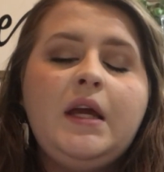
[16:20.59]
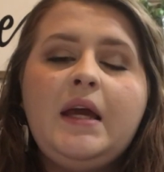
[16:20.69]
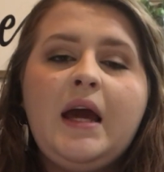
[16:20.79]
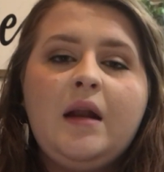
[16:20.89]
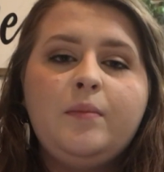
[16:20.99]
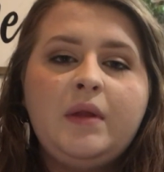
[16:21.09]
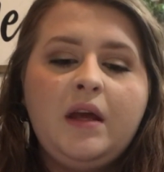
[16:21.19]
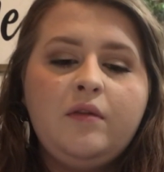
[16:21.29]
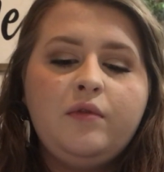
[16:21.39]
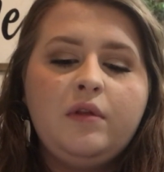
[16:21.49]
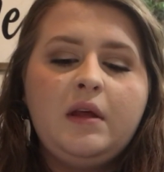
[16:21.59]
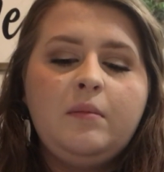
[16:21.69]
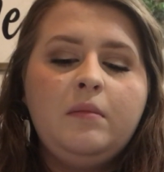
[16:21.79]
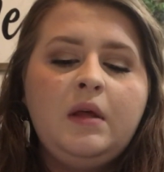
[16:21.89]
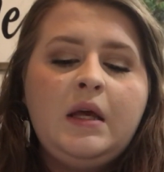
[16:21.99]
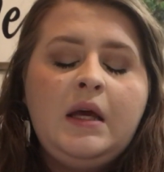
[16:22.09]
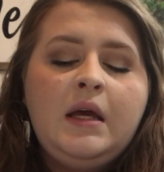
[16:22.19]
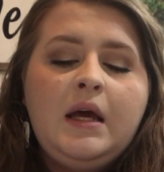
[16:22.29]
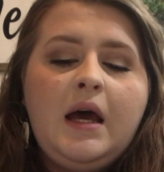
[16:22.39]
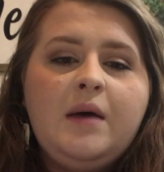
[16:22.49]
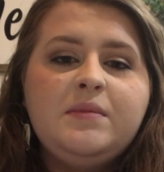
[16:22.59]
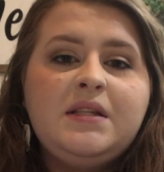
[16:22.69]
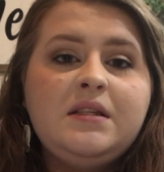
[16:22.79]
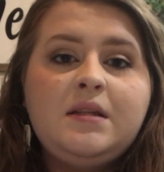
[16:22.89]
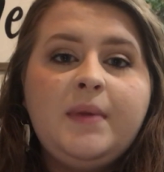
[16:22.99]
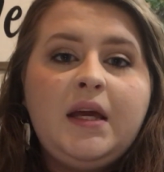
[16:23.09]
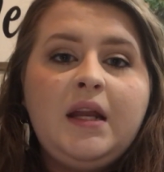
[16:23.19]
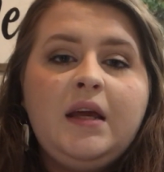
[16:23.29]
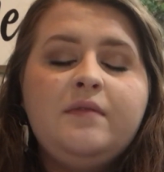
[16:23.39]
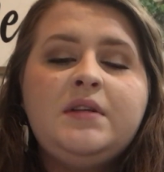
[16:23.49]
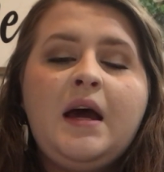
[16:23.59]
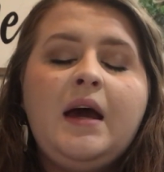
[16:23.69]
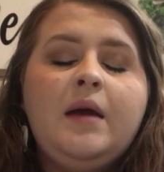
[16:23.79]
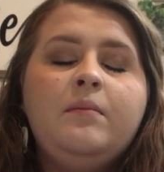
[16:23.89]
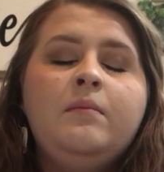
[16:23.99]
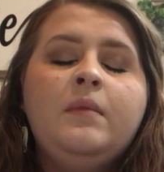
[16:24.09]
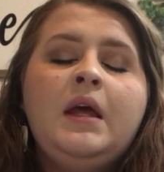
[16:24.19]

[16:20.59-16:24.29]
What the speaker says: He had a plan for them since the beginning of time.